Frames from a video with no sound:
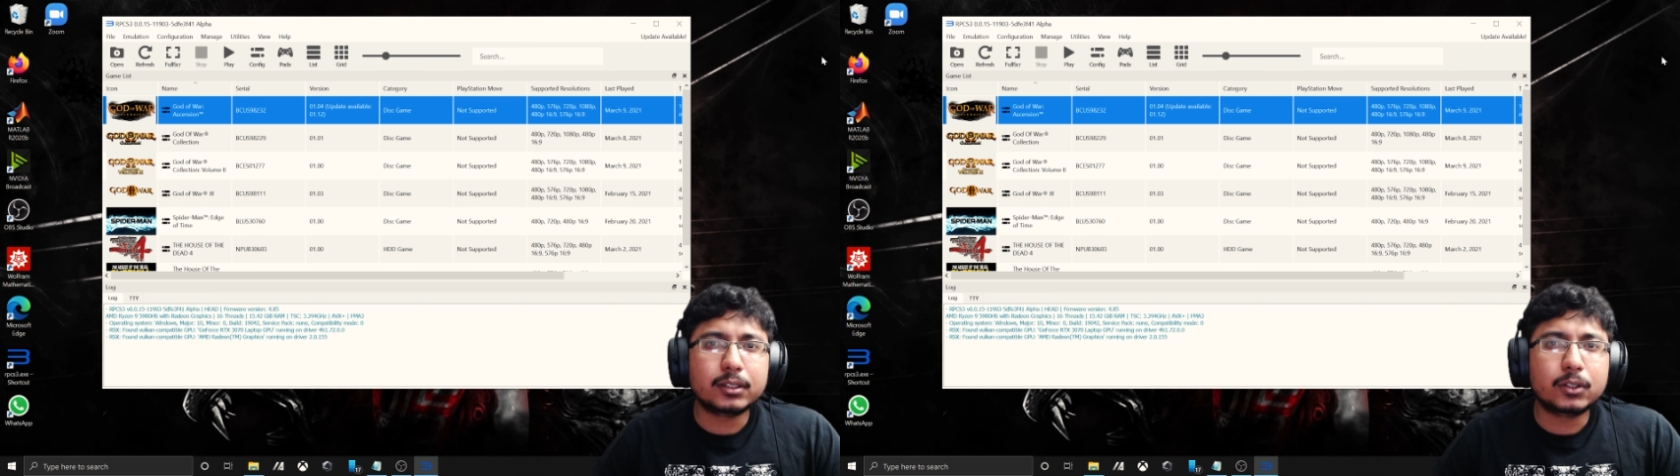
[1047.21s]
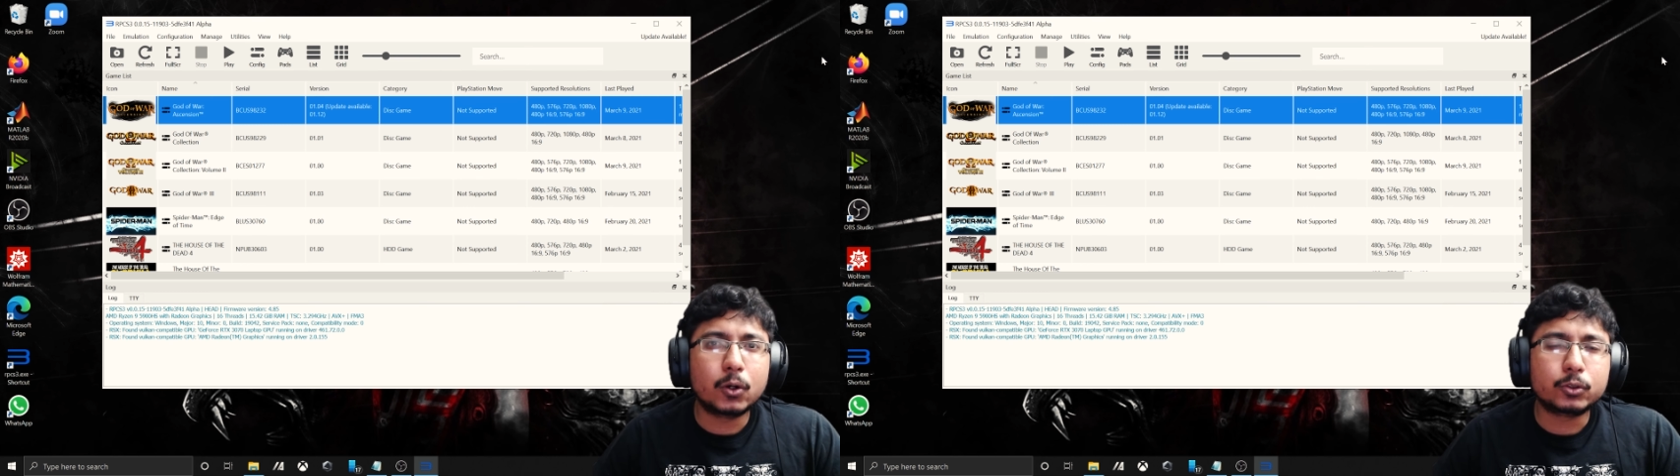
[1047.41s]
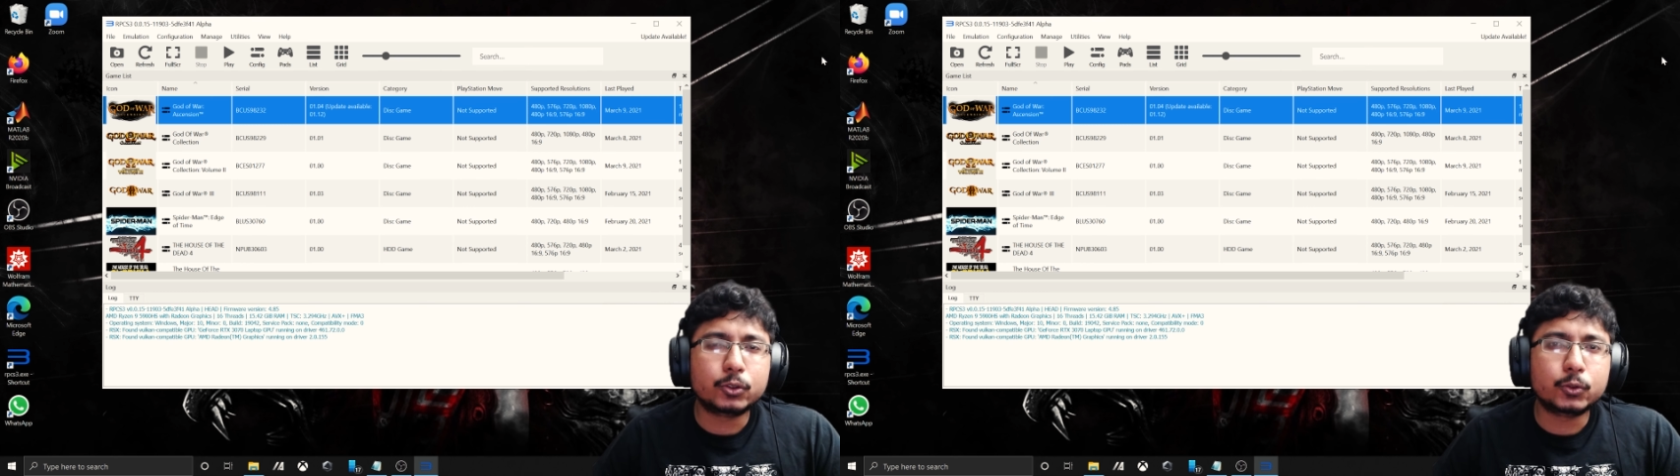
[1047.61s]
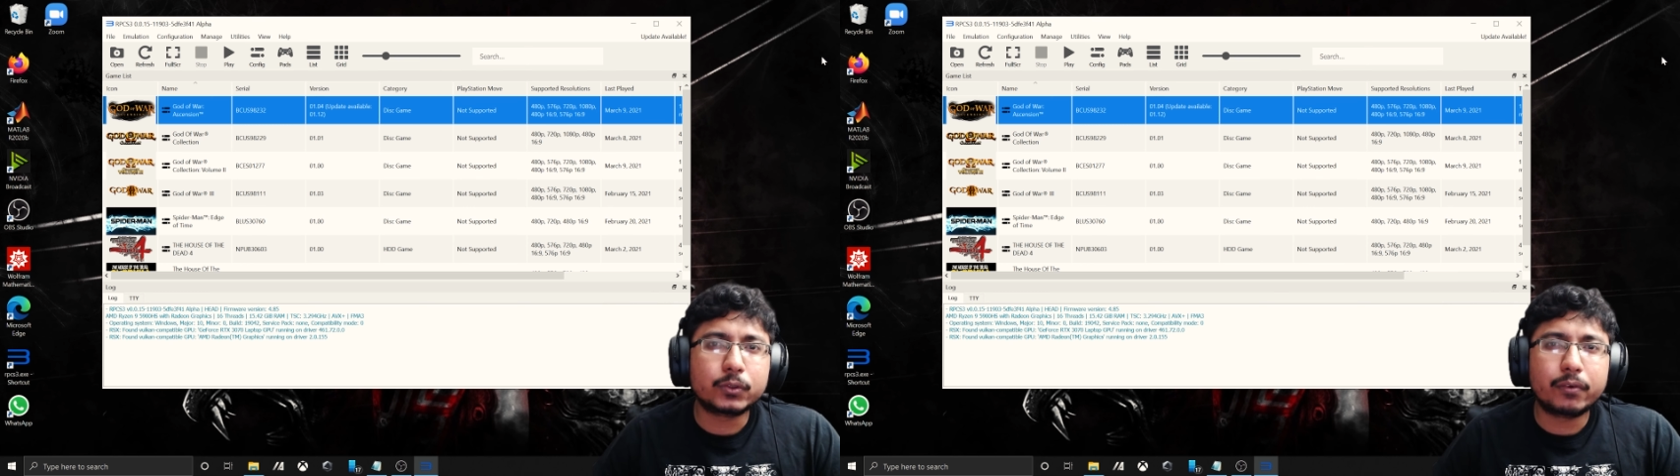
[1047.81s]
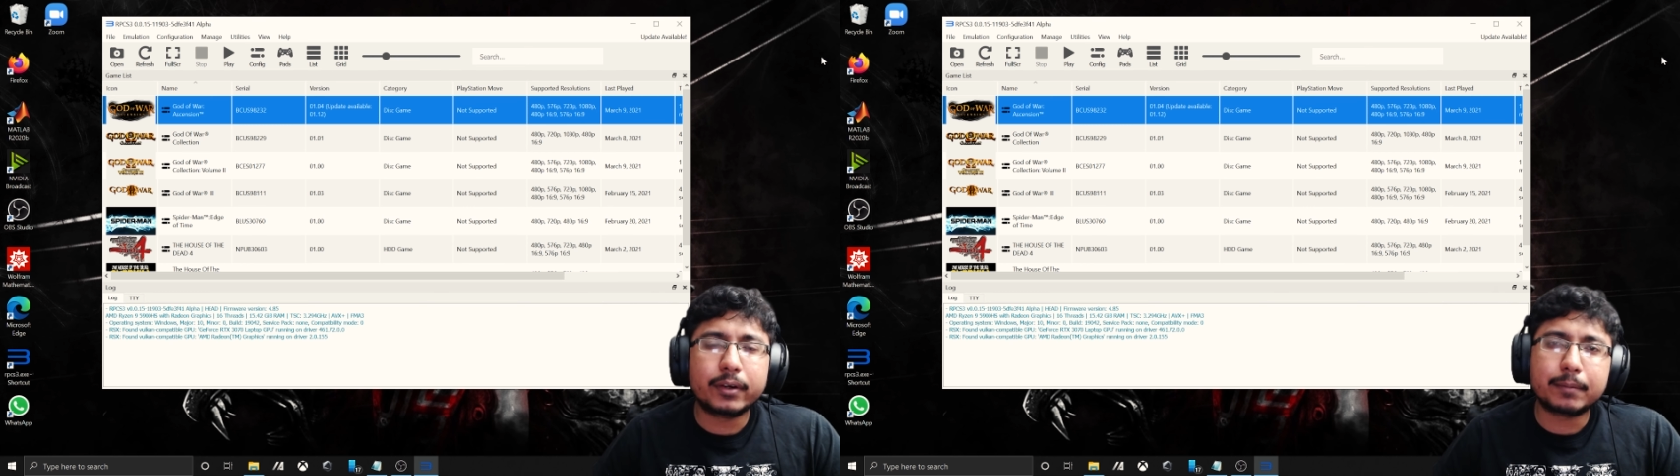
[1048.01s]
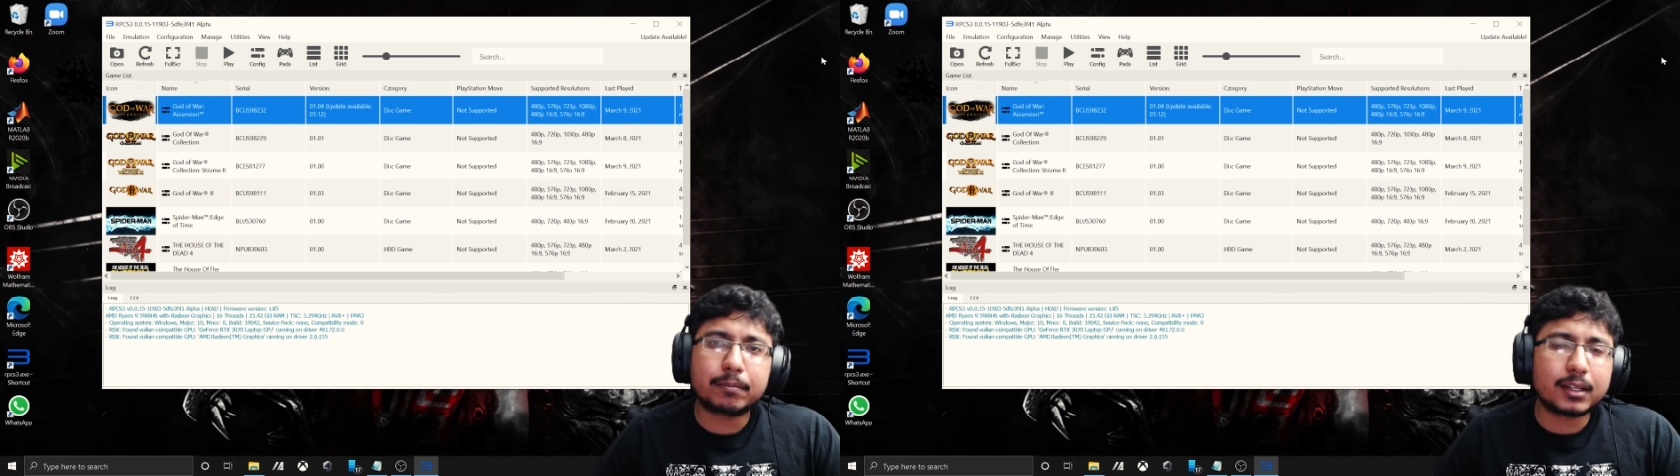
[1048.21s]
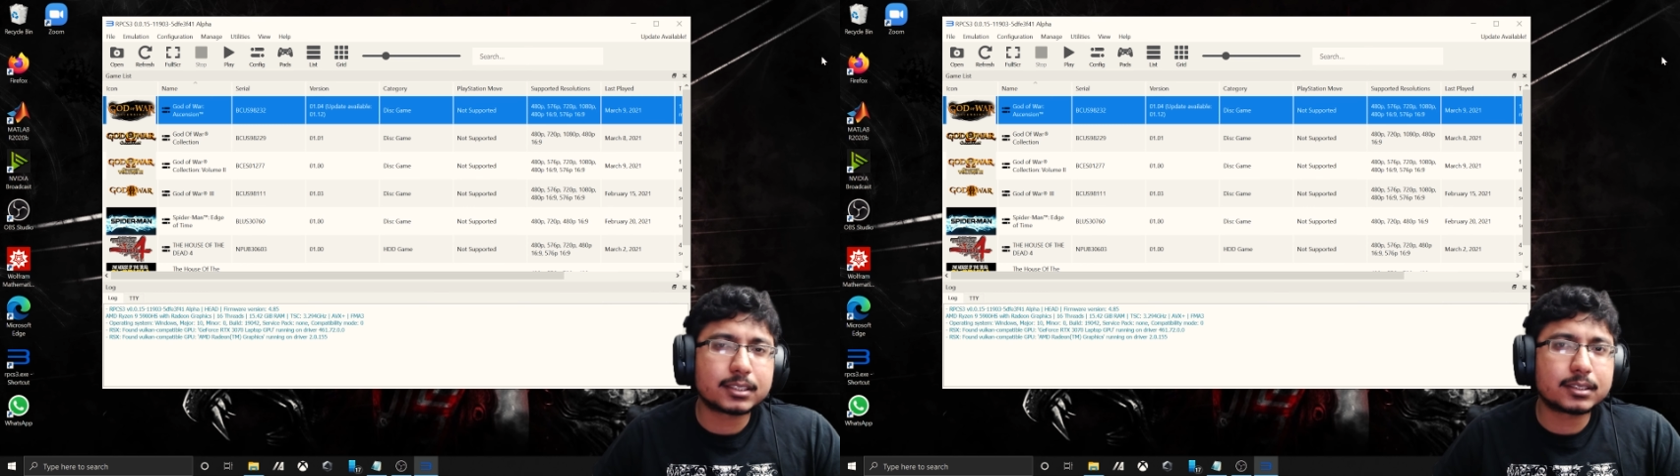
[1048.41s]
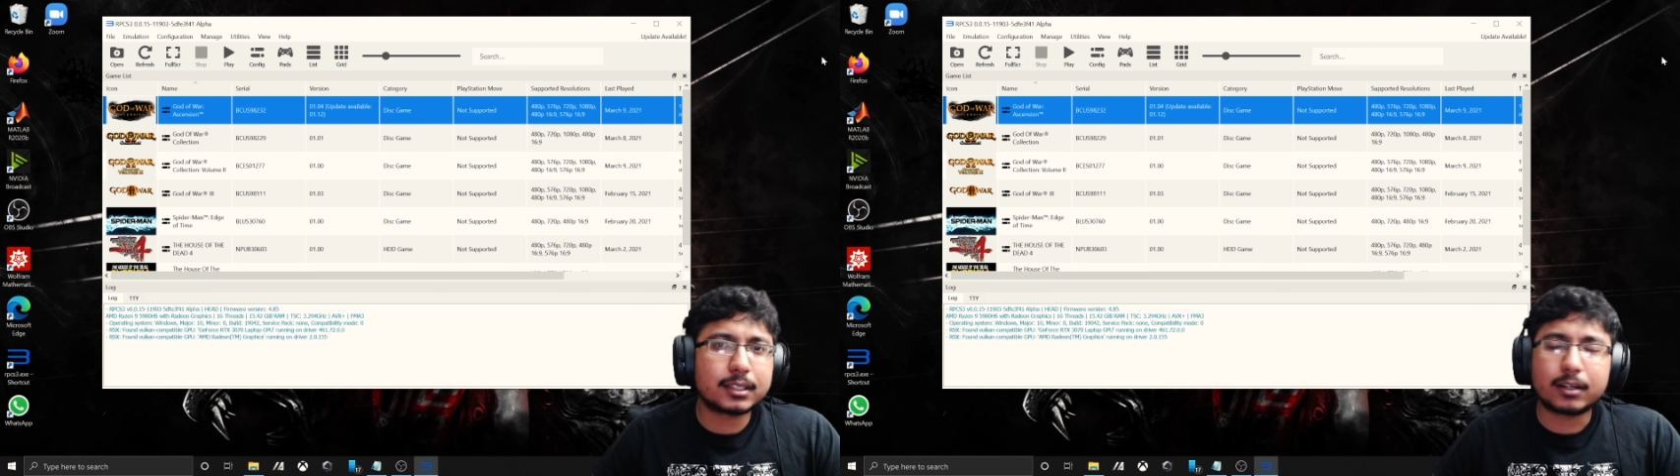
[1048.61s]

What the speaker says: go to 30 plus and